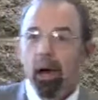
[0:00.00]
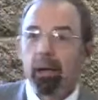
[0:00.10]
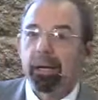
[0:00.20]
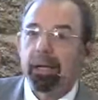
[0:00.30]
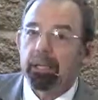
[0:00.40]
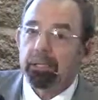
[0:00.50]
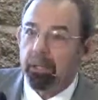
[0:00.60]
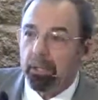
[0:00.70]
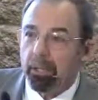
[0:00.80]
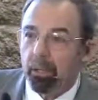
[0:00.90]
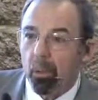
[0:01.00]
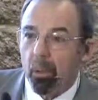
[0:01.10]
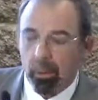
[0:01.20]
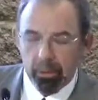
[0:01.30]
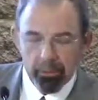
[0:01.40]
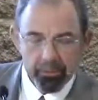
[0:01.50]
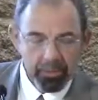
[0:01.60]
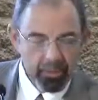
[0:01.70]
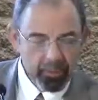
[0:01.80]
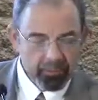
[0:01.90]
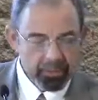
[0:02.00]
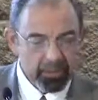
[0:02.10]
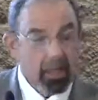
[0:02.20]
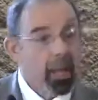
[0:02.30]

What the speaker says: on an insert in your order of service,